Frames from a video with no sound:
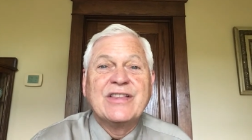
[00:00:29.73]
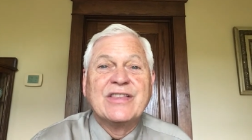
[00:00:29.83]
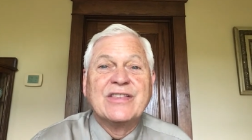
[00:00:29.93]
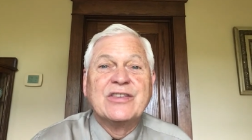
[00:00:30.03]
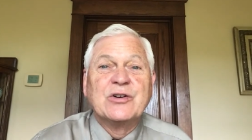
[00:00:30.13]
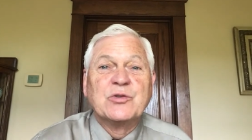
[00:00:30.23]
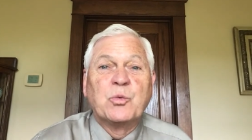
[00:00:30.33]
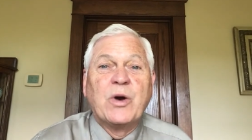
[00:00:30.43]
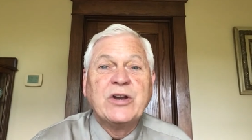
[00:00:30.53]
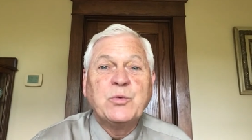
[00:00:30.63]
that there is
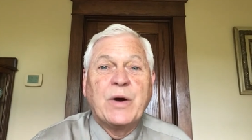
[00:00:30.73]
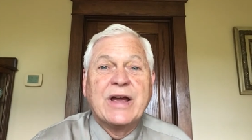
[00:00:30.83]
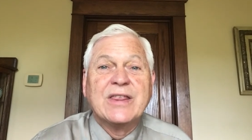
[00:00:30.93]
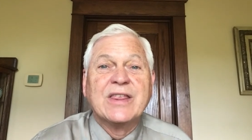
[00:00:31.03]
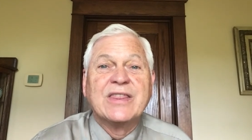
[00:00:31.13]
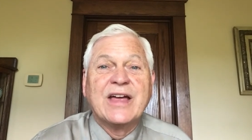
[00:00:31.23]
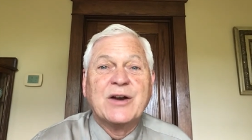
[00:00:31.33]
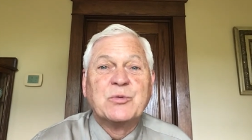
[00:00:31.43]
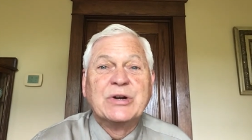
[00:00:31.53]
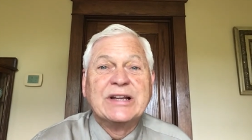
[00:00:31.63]
one way that
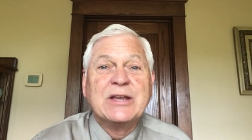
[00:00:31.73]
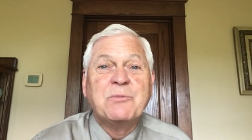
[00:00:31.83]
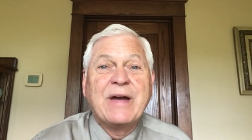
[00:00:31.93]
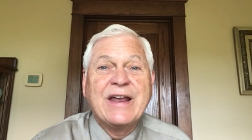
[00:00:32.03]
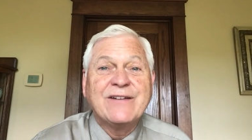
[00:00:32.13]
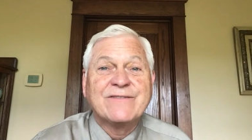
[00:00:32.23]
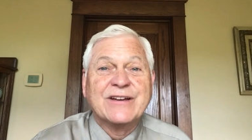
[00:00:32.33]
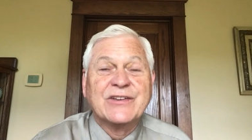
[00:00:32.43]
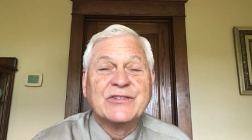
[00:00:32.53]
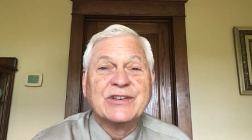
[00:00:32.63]
that really
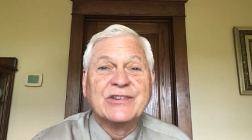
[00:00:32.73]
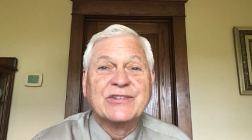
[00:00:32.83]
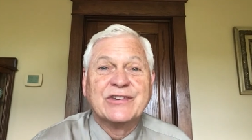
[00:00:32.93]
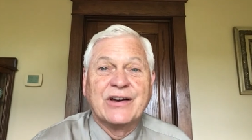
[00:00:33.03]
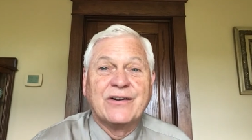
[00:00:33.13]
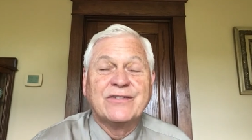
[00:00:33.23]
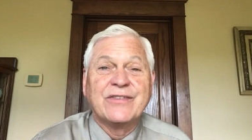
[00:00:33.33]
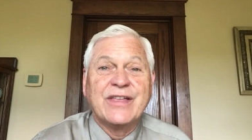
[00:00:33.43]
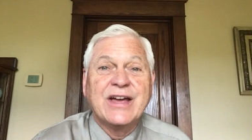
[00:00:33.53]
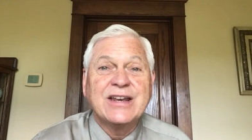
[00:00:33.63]
manifests itself,
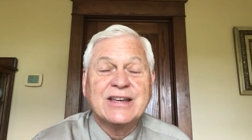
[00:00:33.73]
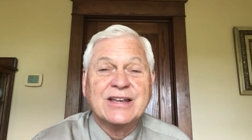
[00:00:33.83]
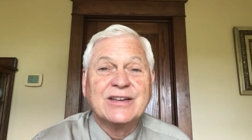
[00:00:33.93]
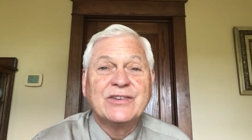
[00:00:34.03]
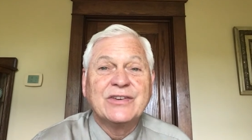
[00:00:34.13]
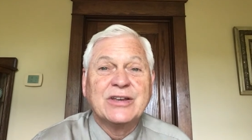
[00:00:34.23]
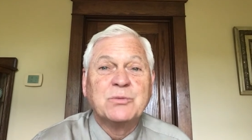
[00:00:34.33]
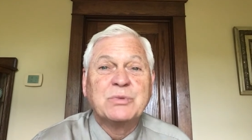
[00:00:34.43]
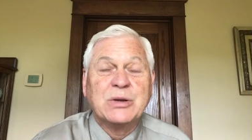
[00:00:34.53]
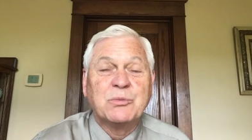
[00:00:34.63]
and that is
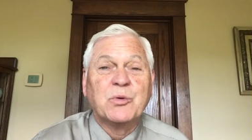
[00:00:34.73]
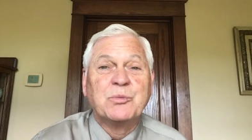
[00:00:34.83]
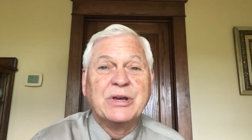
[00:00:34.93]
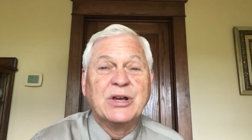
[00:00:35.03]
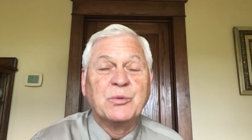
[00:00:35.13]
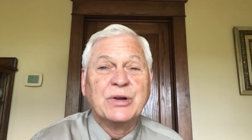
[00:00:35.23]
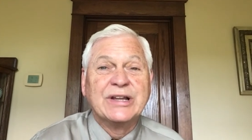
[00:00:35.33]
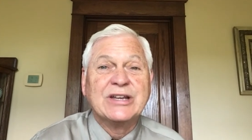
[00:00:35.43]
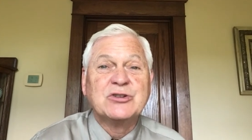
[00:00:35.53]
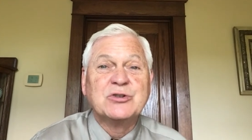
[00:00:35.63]
in people being
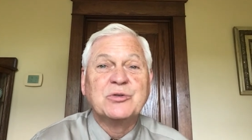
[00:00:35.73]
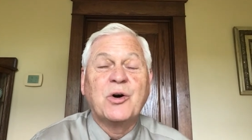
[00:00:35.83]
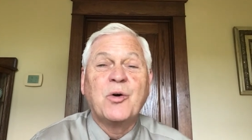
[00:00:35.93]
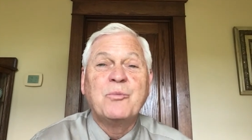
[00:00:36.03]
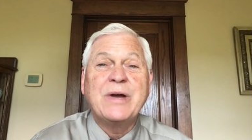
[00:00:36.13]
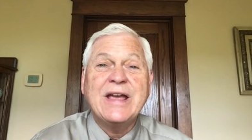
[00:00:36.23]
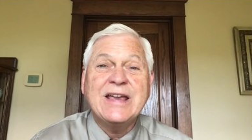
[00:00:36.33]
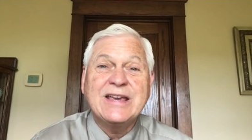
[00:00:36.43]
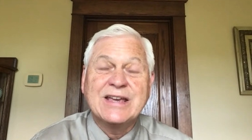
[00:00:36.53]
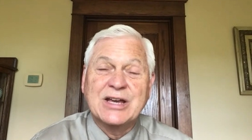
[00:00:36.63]
willing to
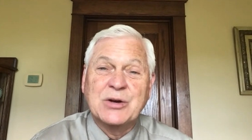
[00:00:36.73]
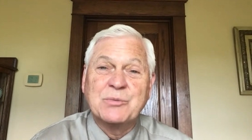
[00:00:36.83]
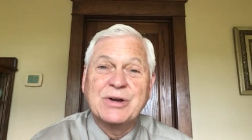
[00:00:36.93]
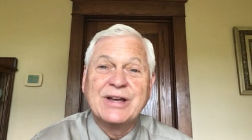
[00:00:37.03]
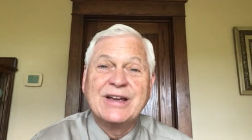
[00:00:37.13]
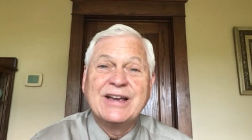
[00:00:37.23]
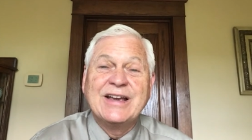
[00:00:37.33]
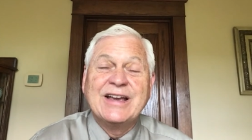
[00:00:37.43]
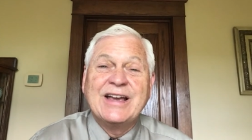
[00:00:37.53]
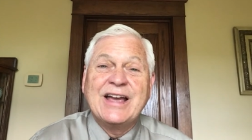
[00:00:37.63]
obey him.
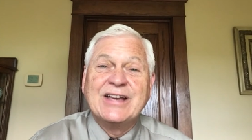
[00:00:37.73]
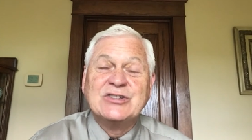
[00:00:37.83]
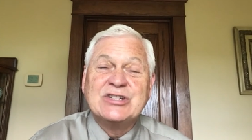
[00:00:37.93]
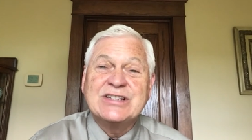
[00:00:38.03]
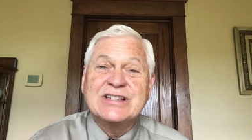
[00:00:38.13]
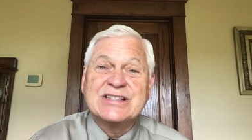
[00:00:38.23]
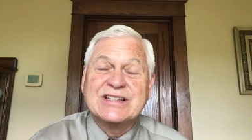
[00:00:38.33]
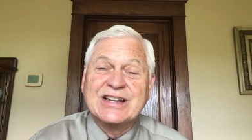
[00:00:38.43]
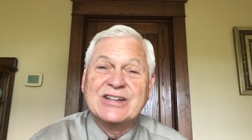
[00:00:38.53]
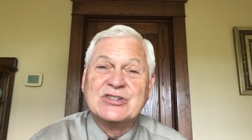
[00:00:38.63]
And Jesus
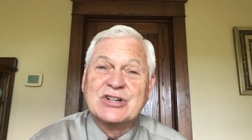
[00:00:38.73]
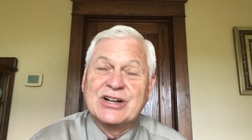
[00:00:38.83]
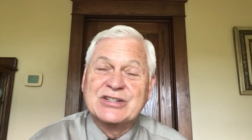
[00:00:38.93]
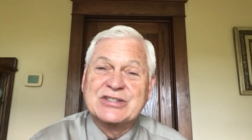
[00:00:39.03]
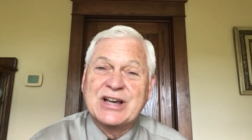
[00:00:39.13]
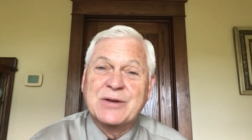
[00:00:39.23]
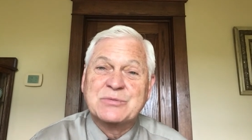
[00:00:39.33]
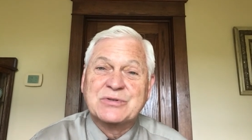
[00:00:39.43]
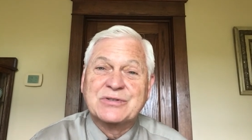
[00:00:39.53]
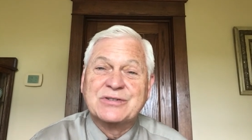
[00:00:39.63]
said in John
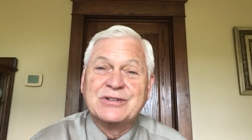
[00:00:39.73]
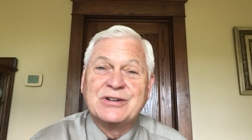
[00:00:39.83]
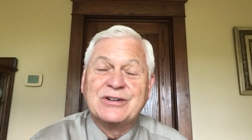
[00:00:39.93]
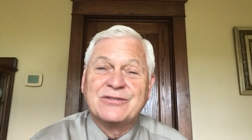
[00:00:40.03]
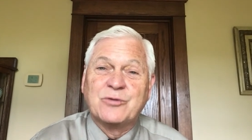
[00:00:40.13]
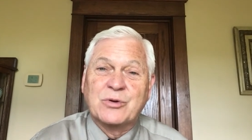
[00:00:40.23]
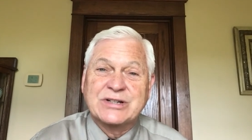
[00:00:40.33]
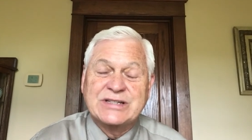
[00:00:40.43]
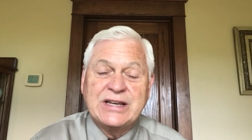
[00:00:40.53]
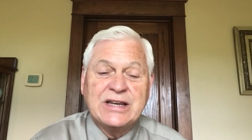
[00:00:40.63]
chapter
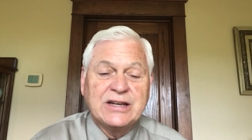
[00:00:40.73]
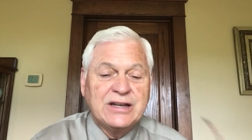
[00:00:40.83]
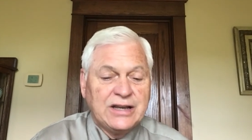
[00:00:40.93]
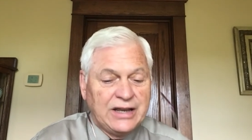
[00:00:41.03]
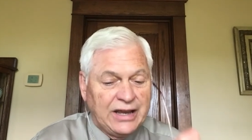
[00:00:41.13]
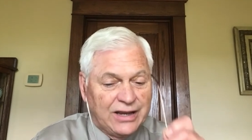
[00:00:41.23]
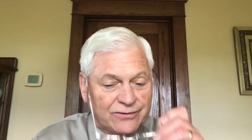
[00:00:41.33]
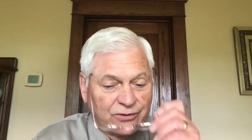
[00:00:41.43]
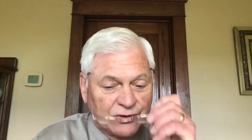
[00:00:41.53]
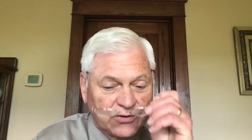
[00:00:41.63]
14
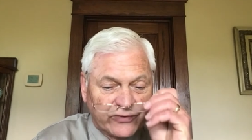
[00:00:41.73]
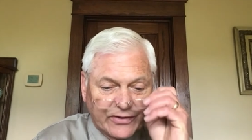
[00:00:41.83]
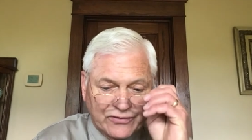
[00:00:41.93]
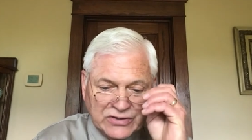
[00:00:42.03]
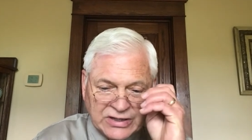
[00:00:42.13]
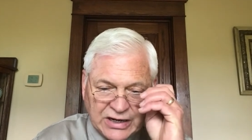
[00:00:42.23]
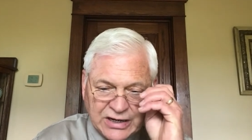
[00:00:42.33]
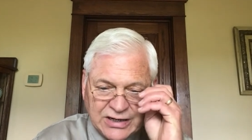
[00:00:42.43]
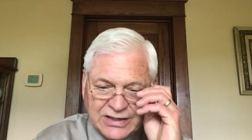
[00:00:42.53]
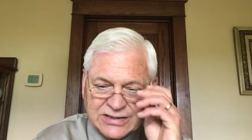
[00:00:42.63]
and verse
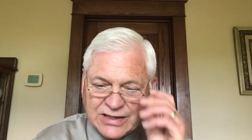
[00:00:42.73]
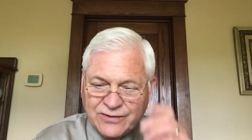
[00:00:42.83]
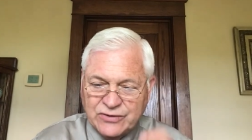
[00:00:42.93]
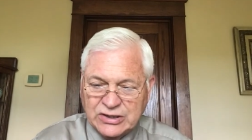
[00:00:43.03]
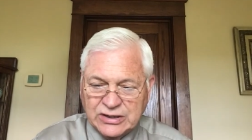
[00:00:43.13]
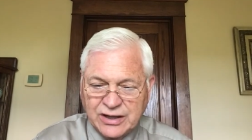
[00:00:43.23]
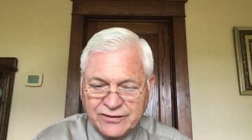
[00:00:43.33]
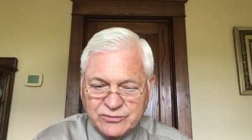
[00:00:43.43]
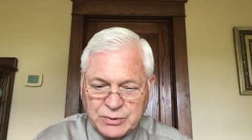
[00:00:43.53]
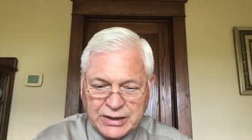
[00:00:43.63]
15, he said, If you
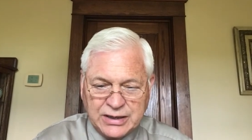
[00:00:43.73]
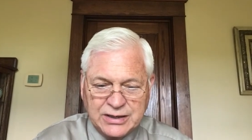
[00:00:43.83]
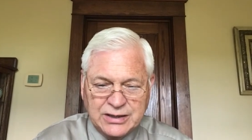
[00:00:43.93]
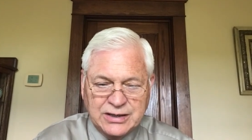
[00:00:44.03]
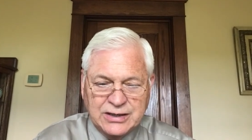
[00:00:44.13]
love me,